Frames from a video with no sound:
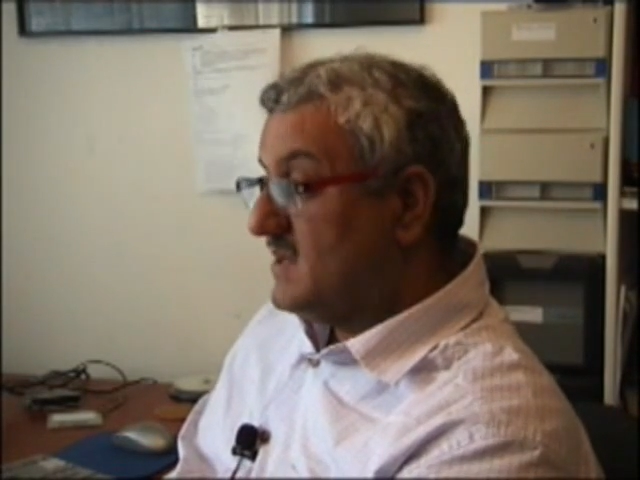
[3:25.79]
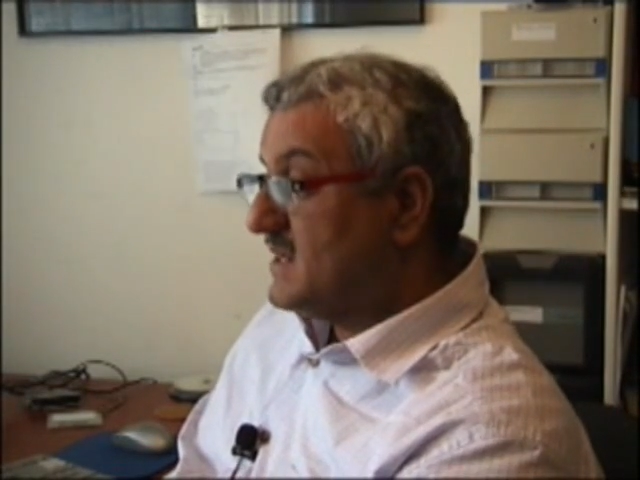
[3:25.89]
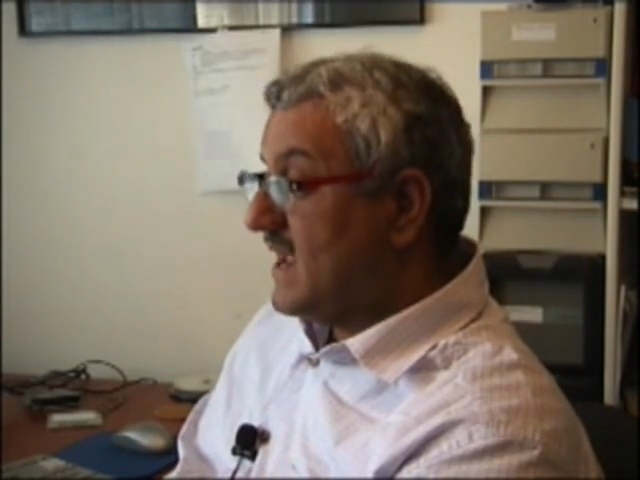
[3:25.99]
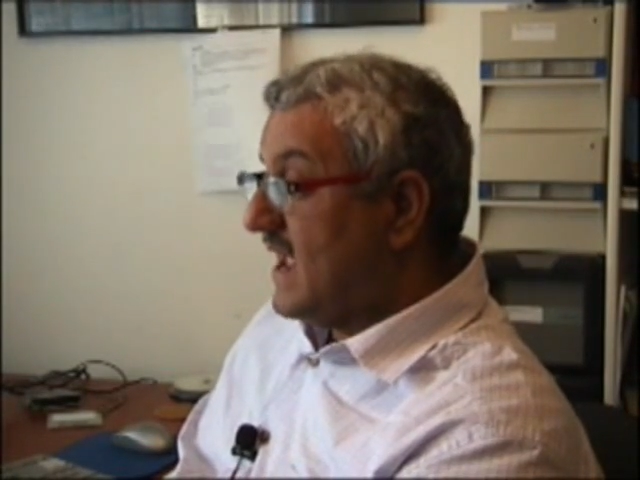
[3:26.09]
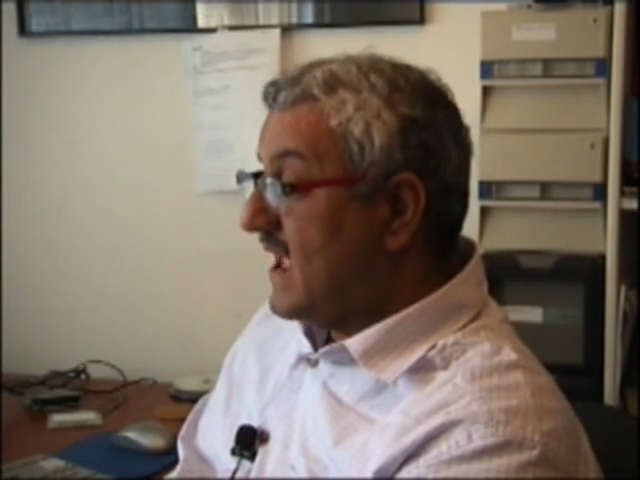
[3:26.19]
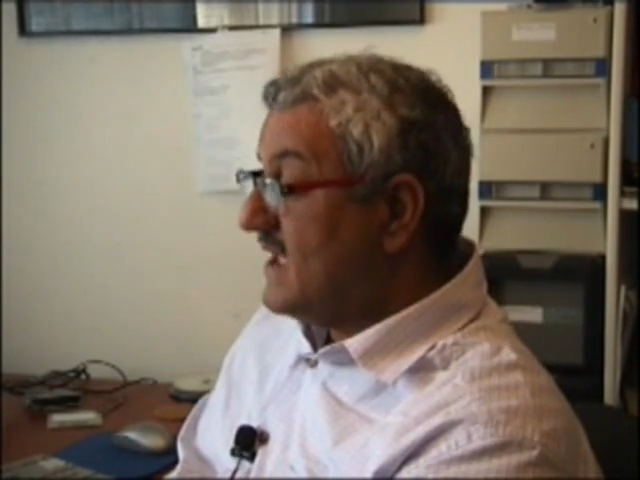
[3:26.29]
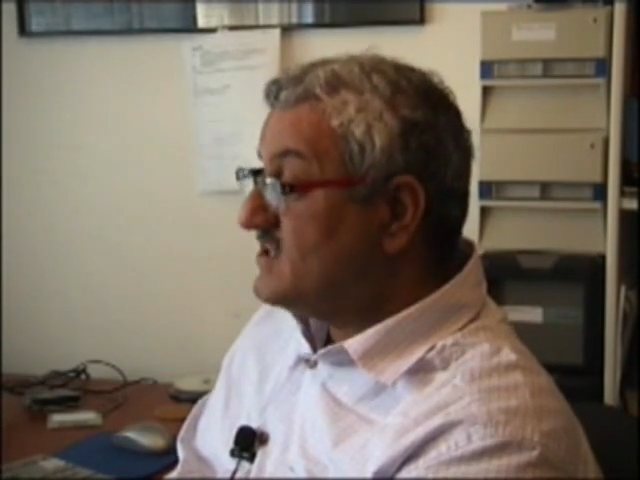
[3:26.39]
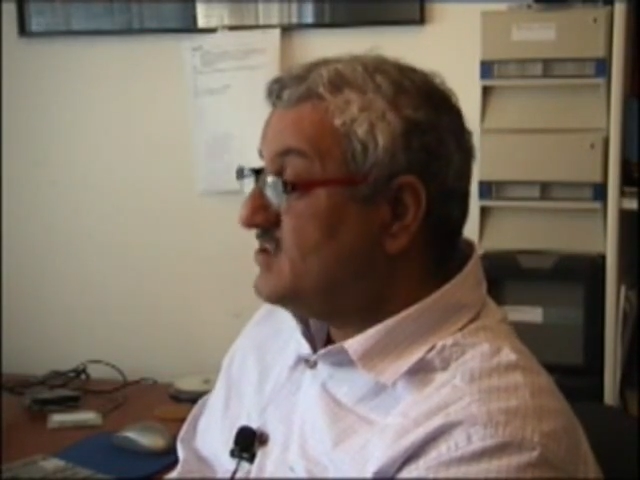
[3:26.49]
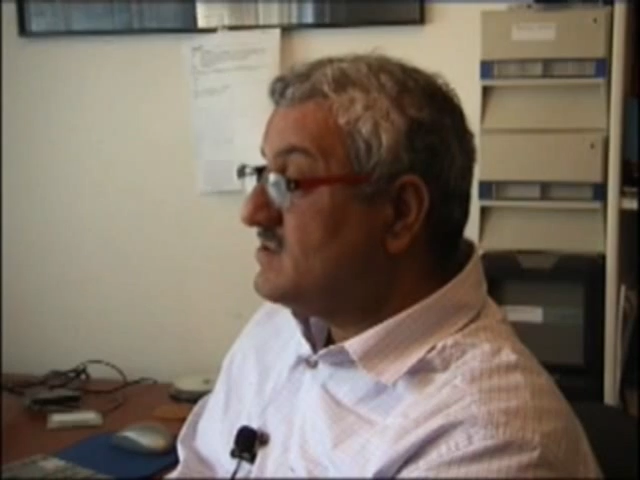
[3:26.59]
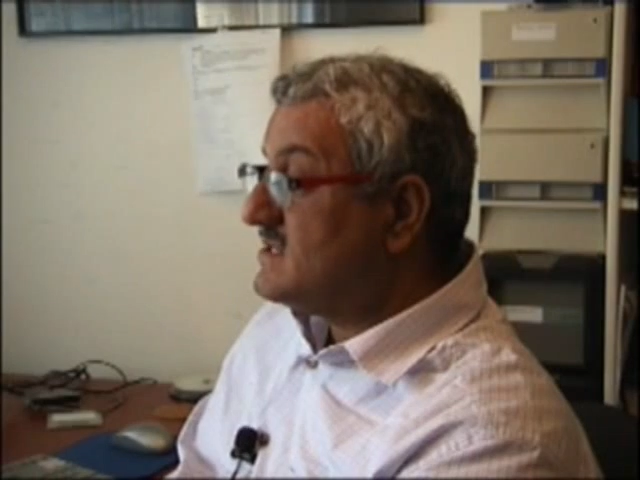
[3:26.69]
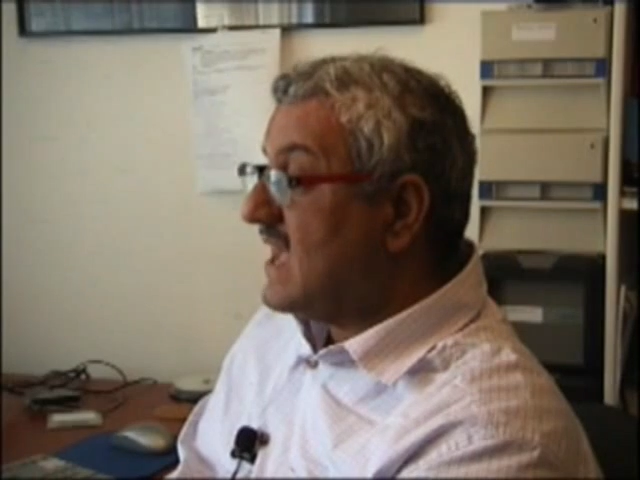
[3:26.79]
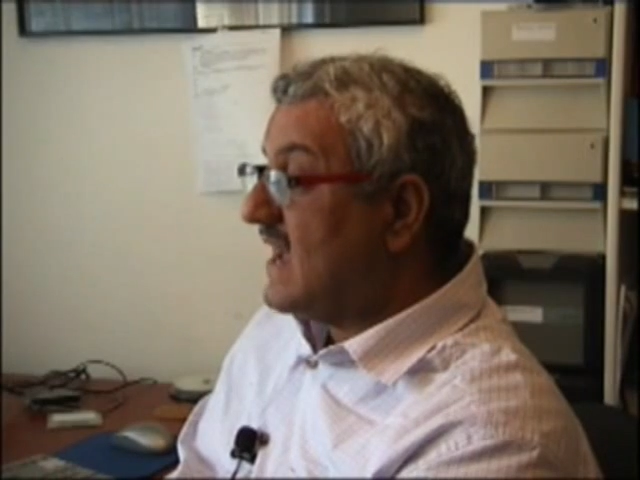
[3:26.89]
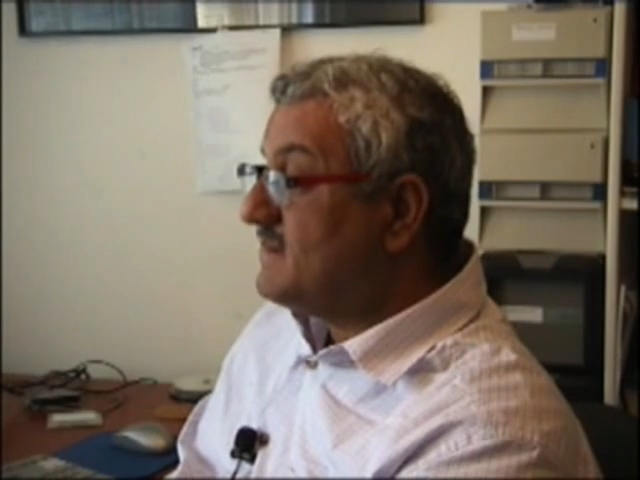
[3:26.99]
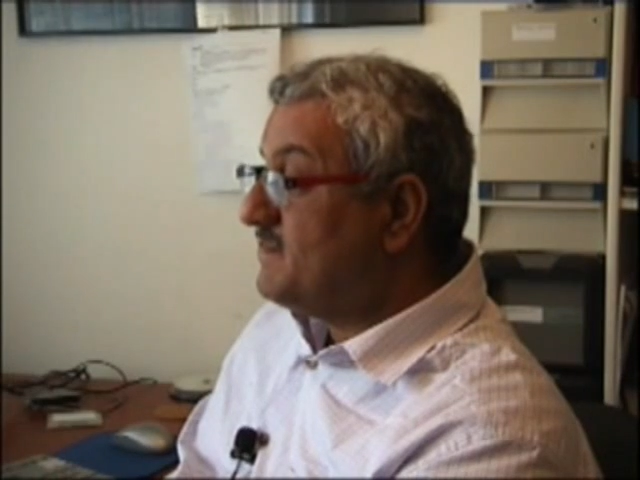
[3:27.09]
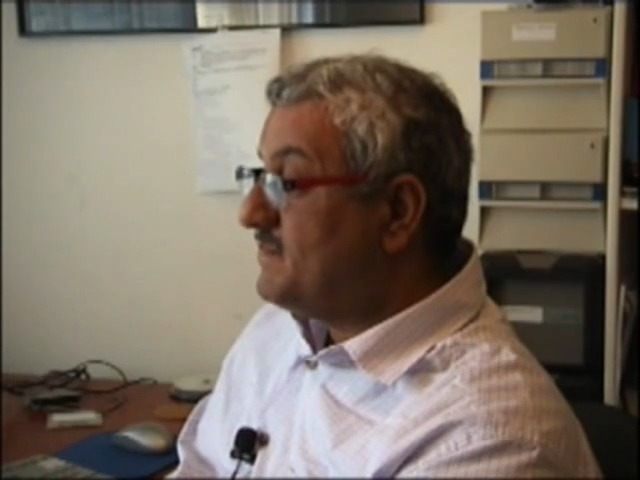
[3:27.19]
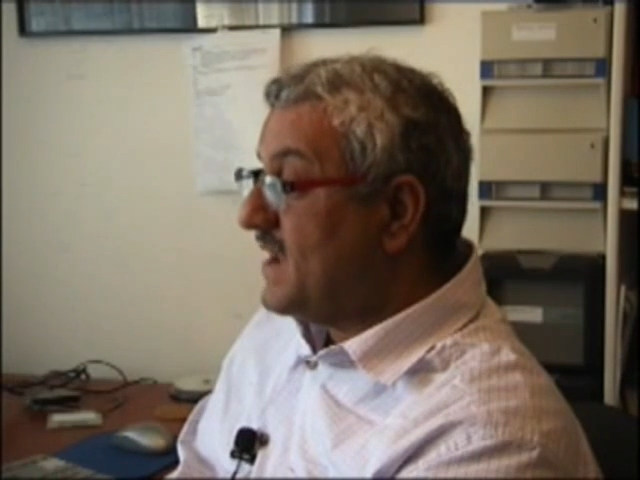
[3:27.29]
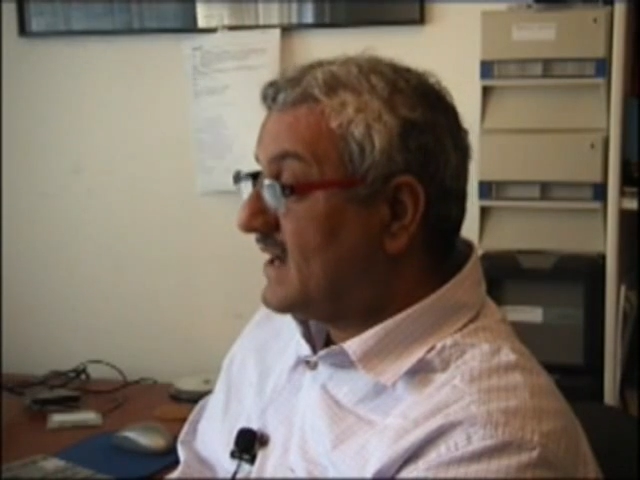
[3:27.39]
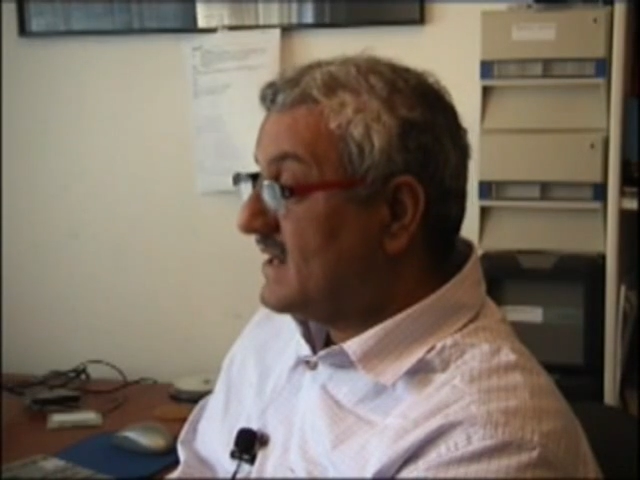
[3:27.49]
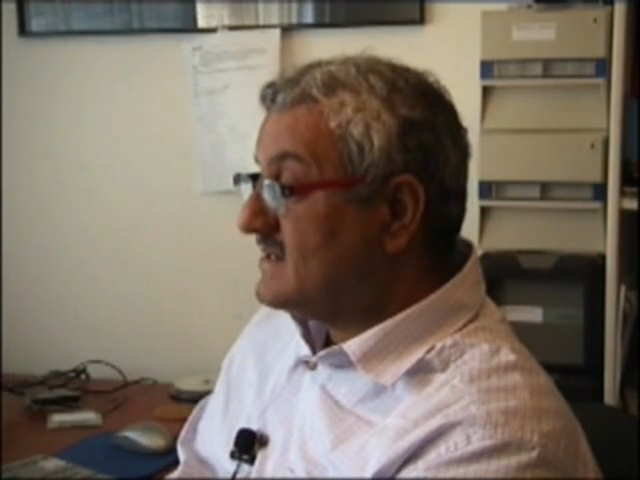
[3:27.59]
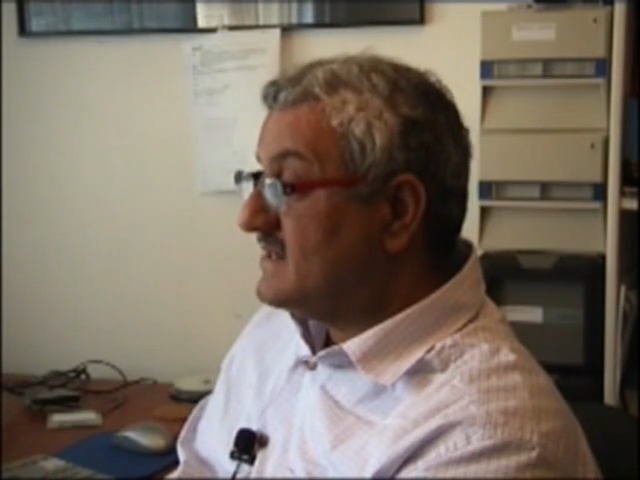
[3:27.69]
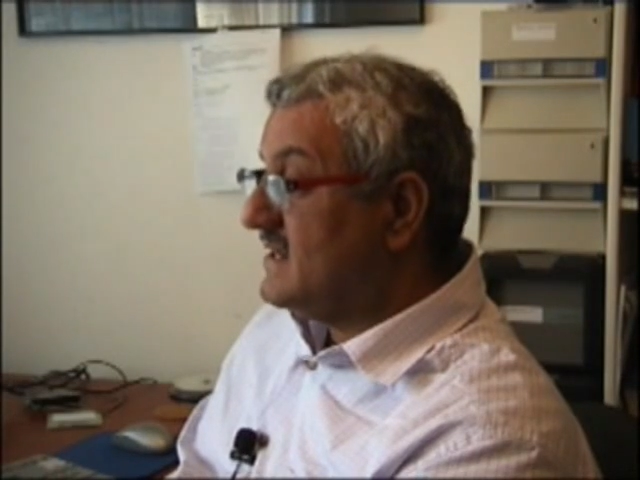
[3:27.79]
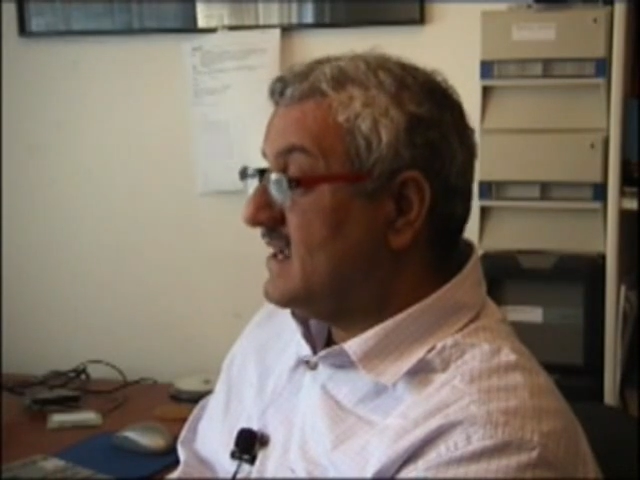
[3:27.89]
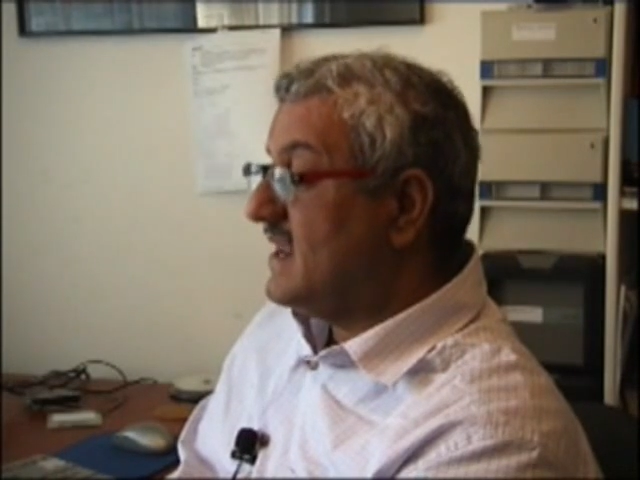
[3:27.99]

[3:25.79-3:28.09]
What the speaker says: but as you start practicing